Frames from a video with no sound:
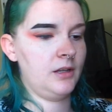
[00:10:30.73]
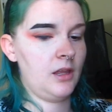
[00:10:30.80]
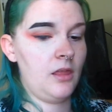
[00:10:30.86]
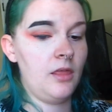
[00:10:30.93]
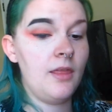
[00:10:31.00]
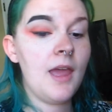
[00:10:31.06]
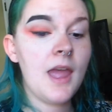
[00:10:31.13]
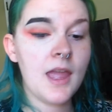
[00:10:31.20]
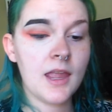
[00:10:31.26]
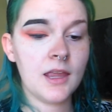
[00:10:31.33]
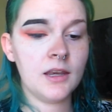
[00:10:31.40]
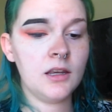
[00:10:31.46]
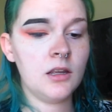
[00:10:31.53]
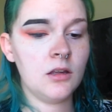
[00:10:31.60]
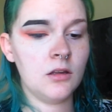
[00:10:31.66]
And
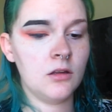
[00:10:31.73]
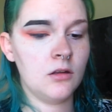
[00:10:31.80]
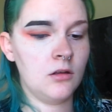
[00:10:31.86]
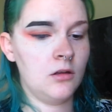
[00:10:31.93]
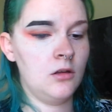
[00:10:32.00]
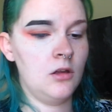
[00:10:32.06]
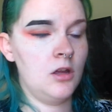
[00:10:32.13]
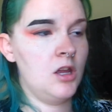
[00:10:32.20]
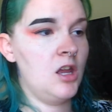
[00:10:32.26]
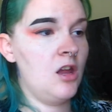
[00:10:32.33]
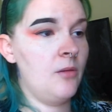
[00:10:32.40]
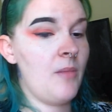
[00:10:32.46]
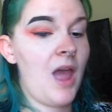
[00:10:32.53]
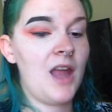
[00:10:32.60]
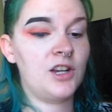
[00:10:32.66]
then
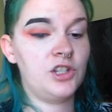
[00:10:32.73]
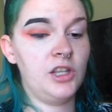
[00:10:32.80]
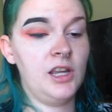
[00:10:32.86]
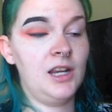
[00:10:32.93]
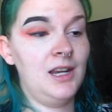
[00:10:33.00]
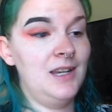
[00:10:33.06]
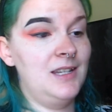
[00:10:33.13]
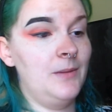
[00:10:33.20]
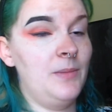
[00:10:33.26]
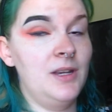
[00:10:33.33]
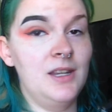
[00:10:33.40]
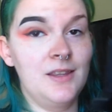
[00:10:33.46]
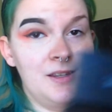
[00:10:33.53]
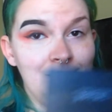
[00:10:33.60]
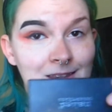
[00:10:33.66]
I'm actually going to dip
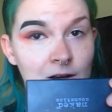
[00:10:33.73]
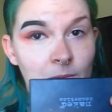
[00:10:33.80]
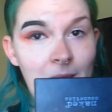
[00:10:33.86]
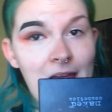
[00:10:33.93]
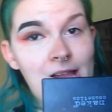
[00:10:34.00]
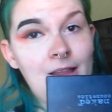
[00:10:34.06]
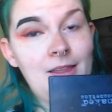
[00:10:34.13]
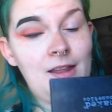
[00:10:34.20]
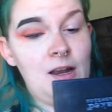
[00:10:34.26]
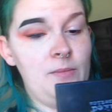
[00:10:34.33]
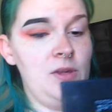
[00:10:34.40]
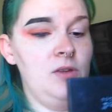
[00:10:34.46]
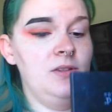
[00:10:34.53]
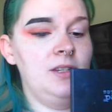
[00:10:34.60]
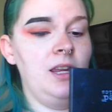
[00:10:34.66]
into this little palette that I'm
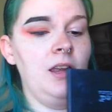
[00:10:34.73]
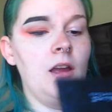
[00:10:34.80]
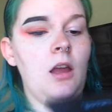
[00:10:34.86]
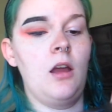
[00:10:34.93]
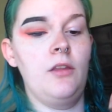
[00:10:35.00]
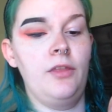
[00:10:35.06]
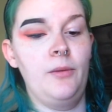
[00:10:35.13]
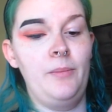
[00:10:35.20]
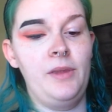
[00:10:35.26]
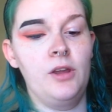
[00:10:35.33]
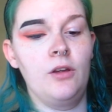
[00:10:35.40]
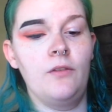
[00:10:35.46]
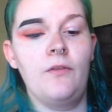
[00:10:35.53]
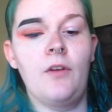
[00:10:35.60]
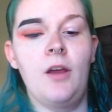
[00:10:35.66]
using the
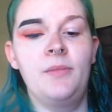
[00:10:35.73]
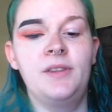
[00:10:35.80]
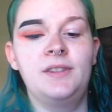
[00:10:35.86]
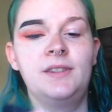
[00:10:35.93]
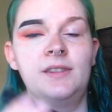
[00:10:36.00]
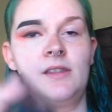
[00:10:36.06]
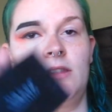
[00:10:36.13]
mirror from. This is